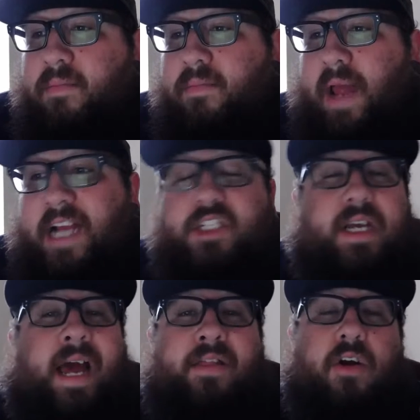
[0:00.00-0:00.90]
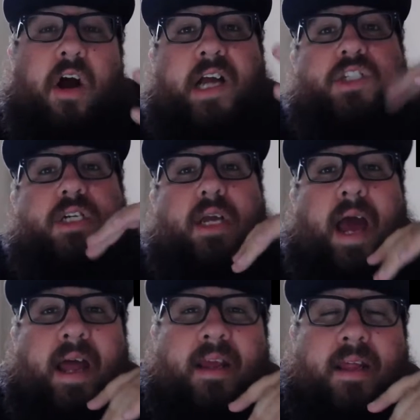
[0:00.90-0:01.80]
Actually, and they're actually
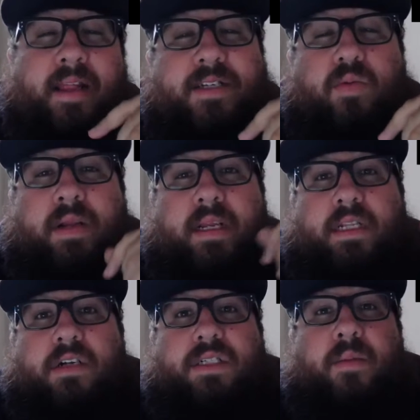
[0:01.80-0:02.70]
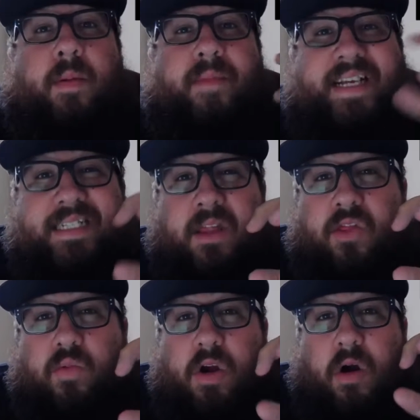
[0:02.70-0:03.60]
adding in this one, there's some amazing
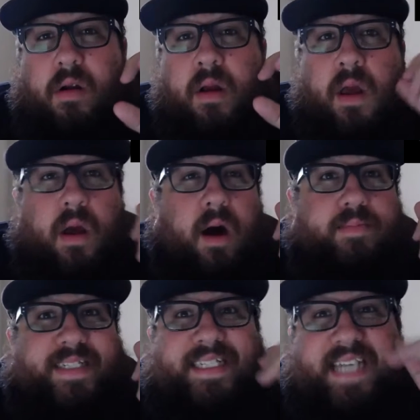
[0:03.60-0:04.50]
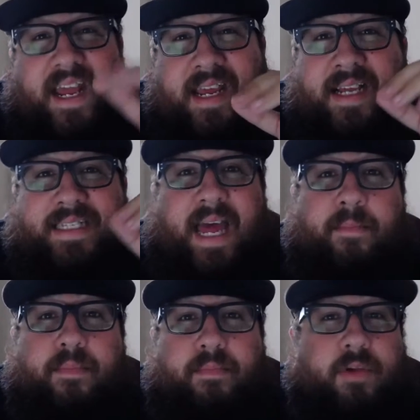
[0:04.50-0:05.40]
VR settings
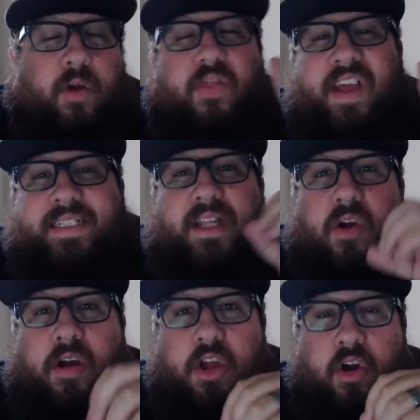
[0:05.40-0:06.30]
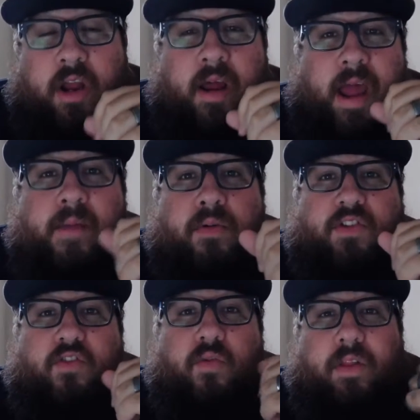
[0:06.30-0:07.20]
and things that you're gonna able
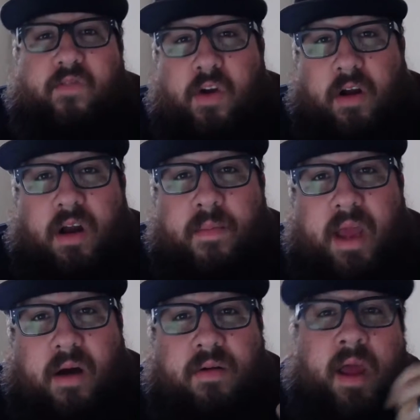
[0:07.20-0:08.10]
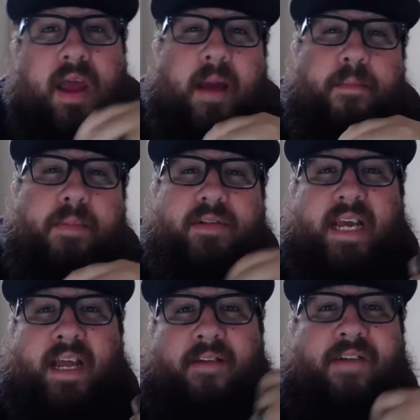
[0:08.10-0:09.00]
to do with VR coming out, and people
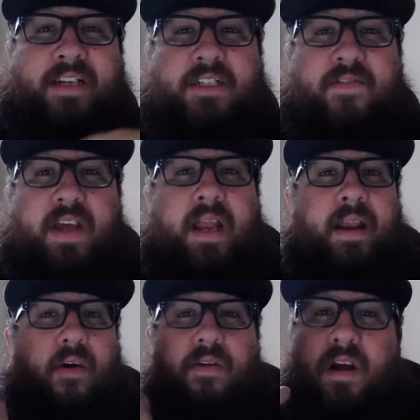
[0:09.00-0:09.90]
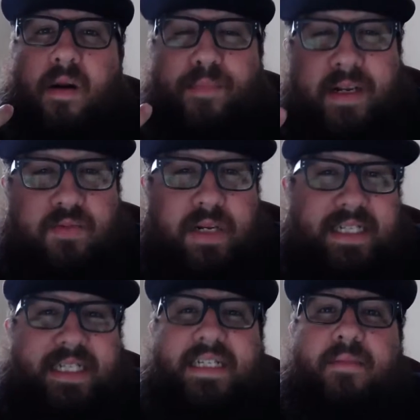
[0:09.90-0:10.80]
taking advantage of it, and all the companies
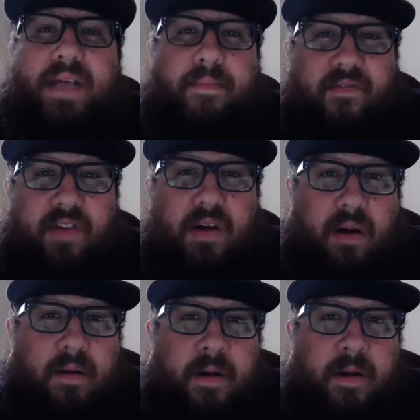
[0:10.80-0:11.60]
releasing some type of VR.